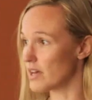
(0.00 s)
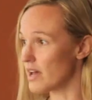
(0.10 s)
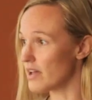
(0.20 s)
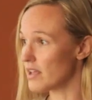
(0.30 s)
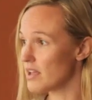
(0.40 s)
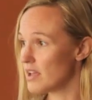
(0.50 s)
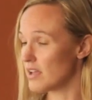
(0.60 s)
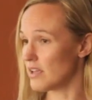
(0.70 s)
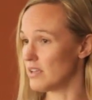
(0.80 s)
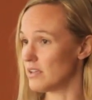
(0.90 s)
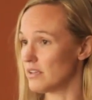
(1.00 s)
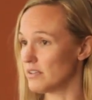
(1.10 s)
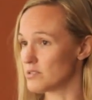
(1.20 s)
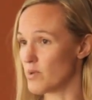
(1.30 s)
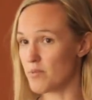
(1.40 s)
that
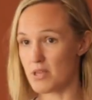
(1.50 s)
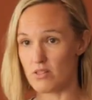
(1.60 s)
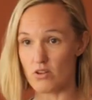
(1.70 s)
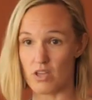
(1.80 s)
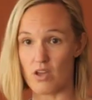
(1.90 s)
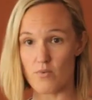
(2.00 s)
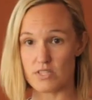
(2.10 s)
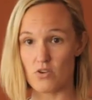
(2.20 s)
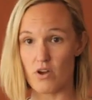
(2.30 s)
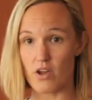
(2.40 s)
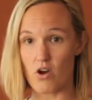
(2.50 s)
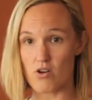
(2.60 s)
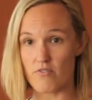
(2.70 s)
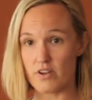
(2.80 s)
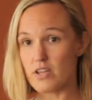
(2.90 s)
is maybe looking at what's going on
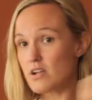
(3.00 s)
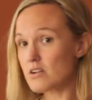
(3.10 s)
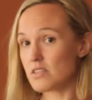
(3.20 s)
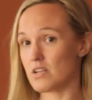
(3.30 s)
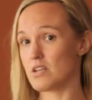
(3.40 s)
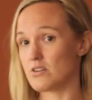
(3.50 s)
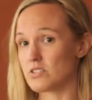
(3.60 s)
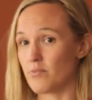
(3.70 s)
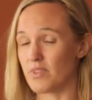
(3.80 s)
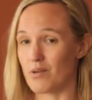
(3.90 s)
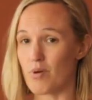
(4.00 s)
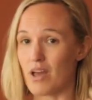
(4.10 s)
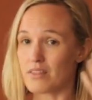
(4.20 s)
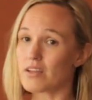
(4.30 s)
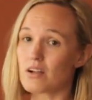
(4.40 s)
over here and then hears something
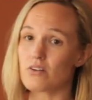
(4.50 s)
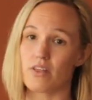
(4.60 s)
back there,